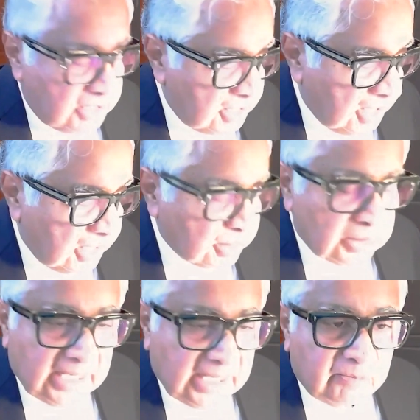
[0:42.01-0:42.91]
Here,
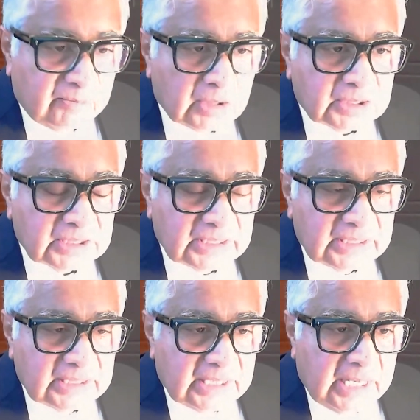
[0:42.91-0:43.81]
there was
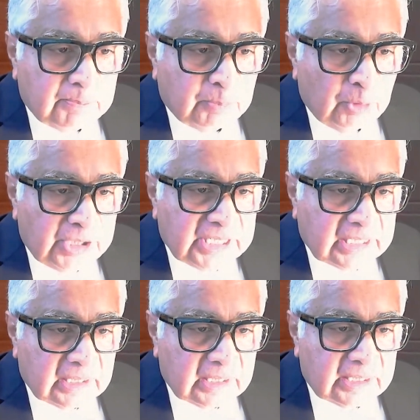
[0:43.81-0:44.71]
a
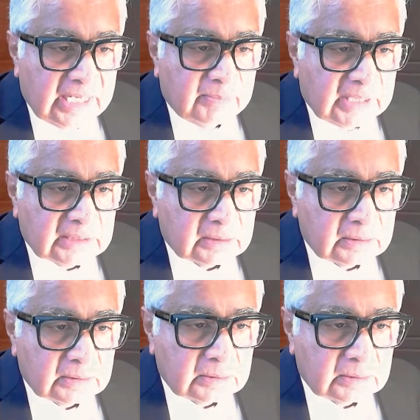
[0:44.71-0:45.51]
political agreement,